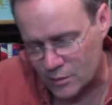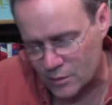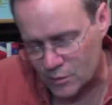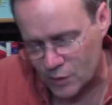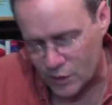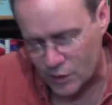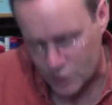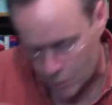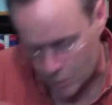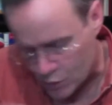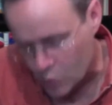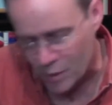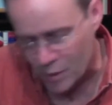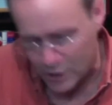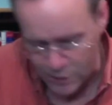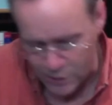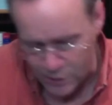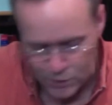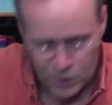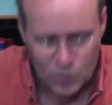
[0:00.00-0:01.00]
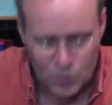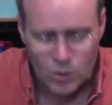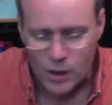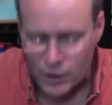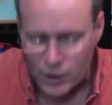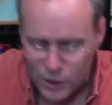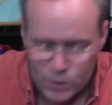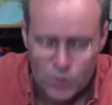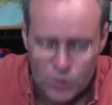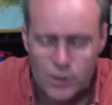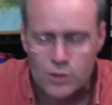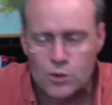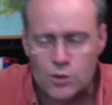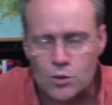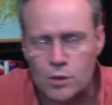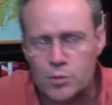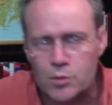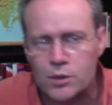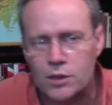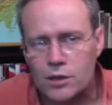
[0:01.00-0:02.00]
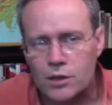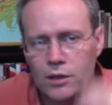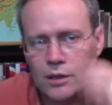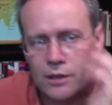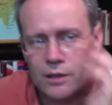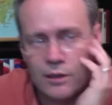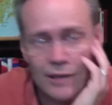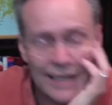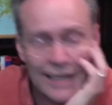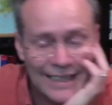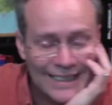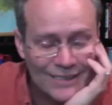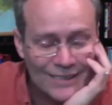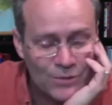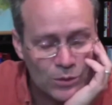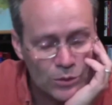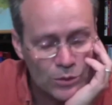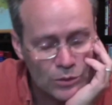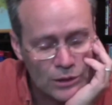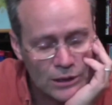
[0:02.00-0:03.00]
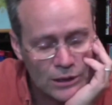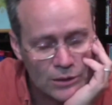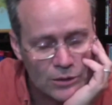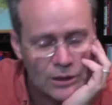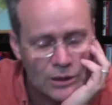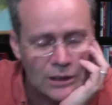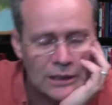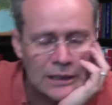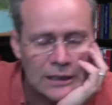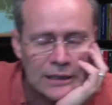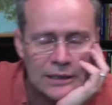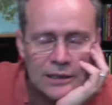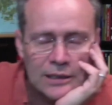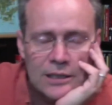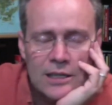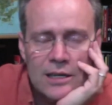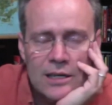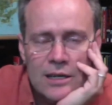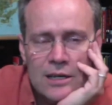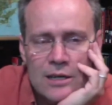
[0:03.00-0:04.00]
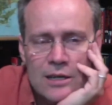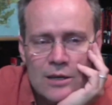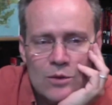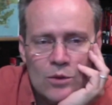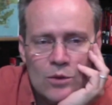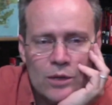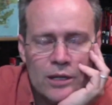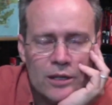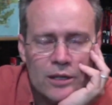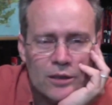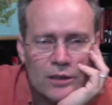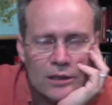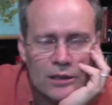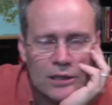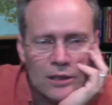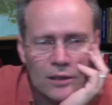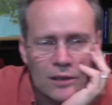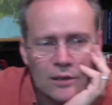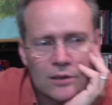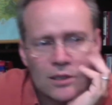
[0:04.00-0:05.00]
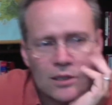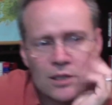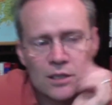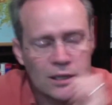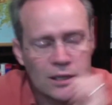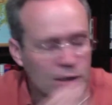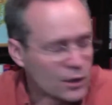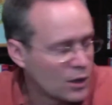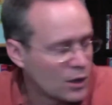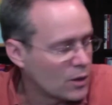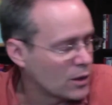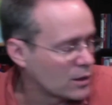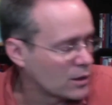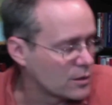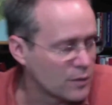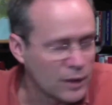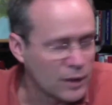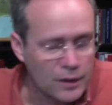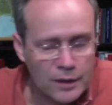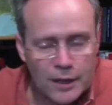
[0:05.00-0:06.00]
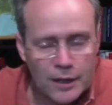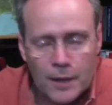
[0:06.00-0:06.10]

some new monsters as well, and new treasures as well, put it all in there. And if we're really, really lucky, we'll get her in color, just like the Codex of Aihrde.